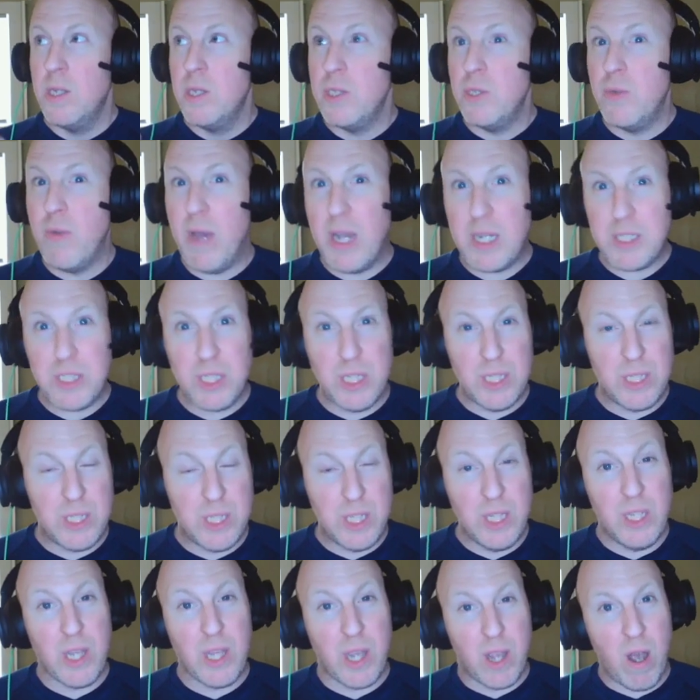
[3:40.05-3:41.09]
You actually
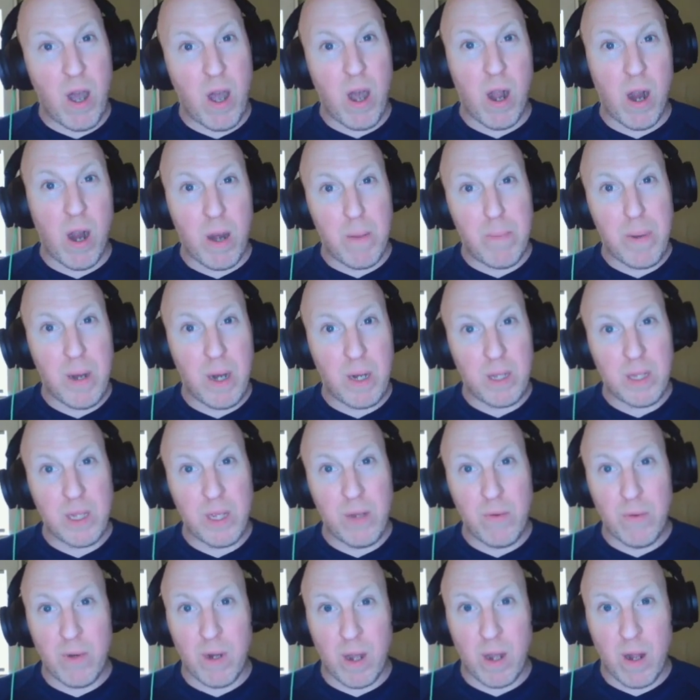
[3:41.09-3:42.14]
see the car. Apparently
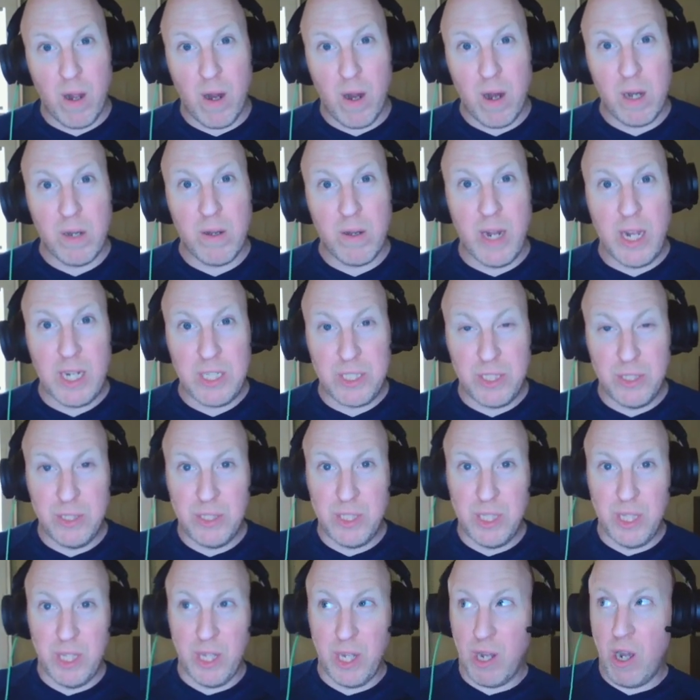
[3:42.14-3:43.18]
you were in a car crash. You
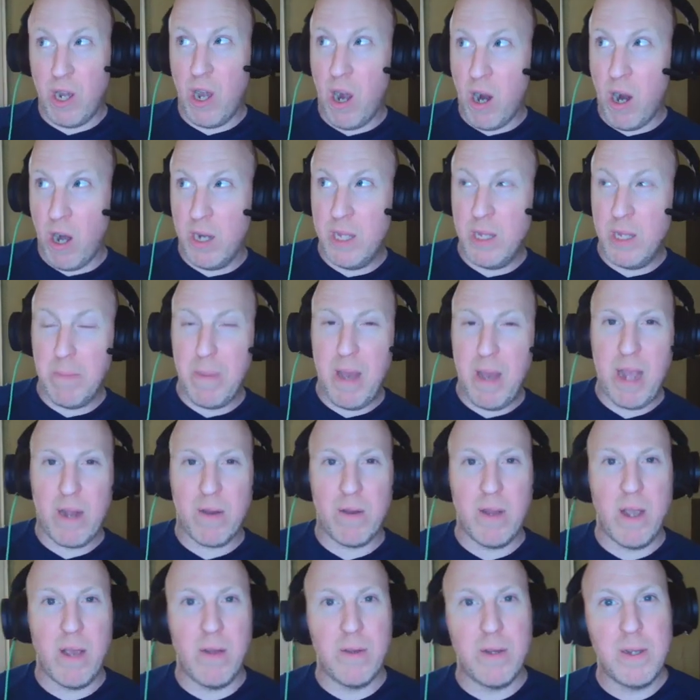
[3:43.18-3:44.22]
see the car in the
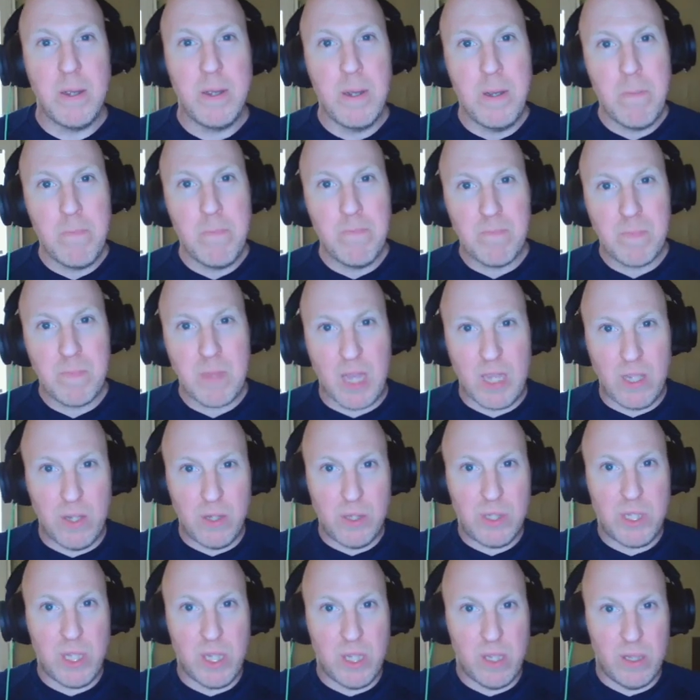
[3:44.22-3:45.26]
background, and
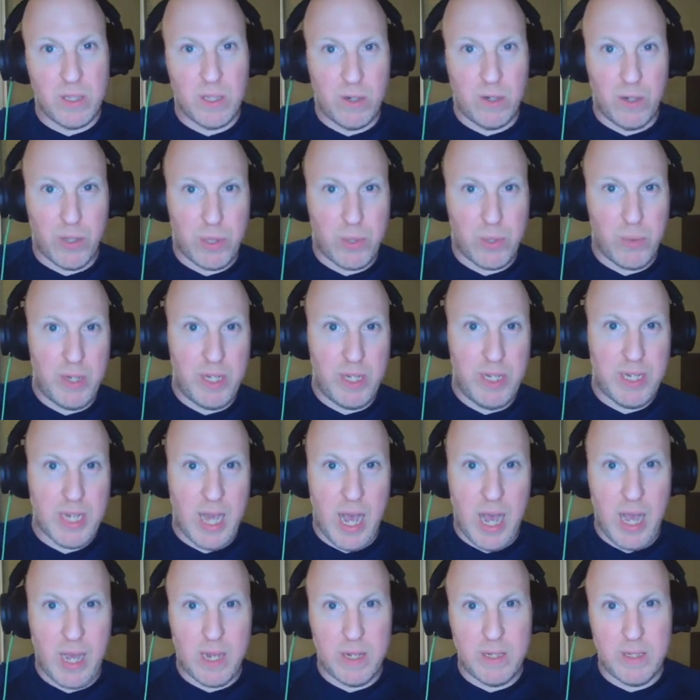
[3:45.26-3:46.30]
you see the little
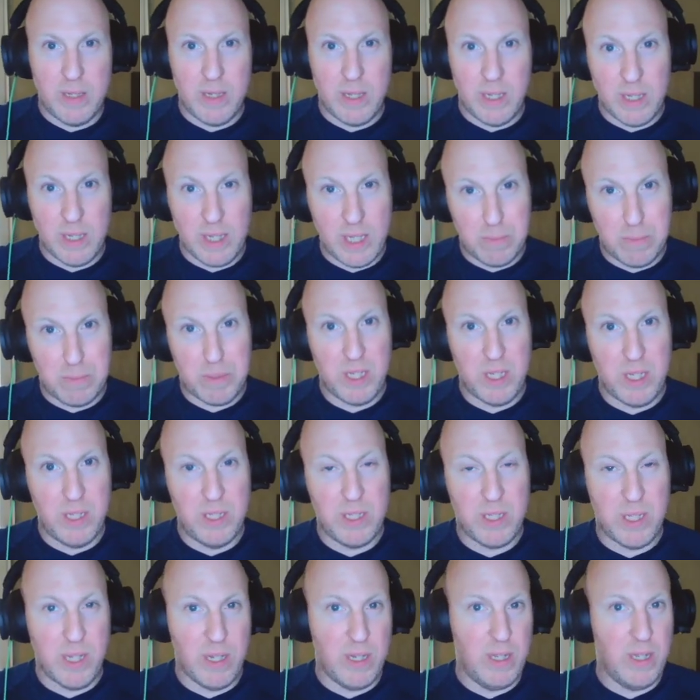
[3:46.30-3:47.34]
3-dot, the
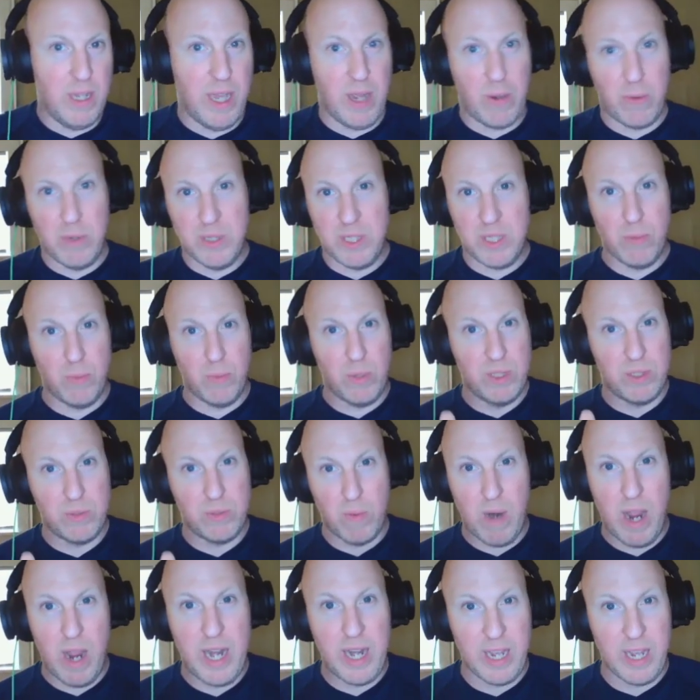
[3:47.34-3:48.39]
ellipses that, like when someone's
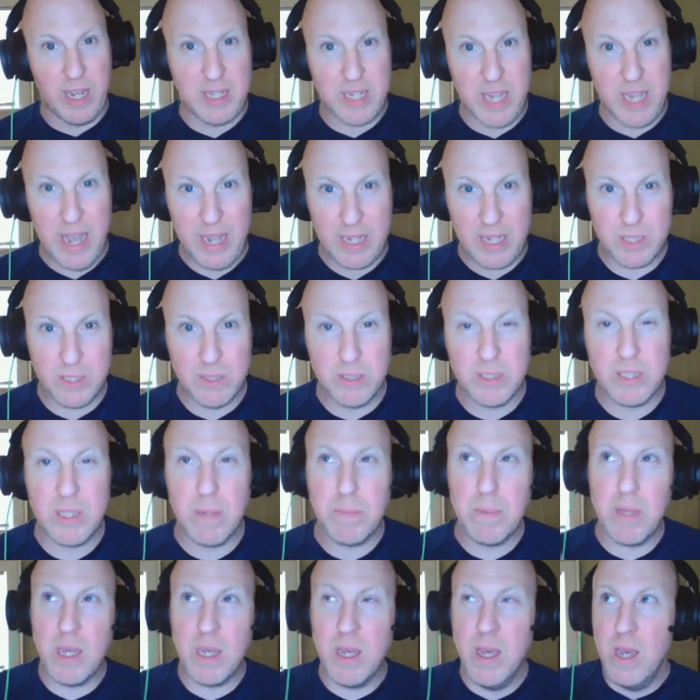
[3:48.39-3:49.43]
writing a text or
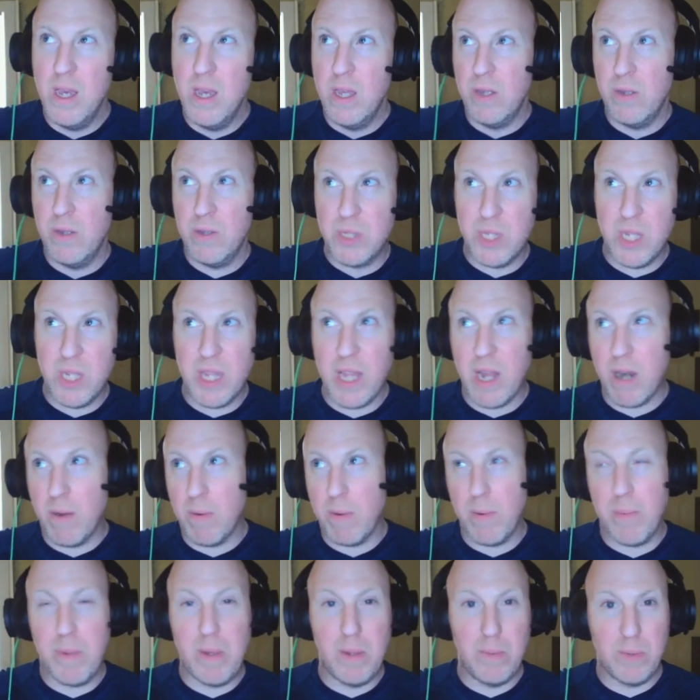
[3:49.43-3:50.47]
something, you see that
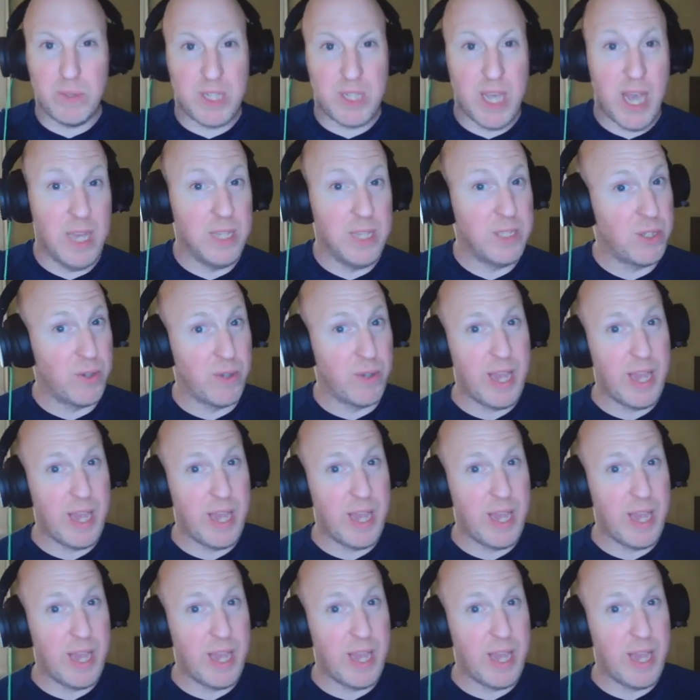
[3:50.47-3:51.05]
over people's heads.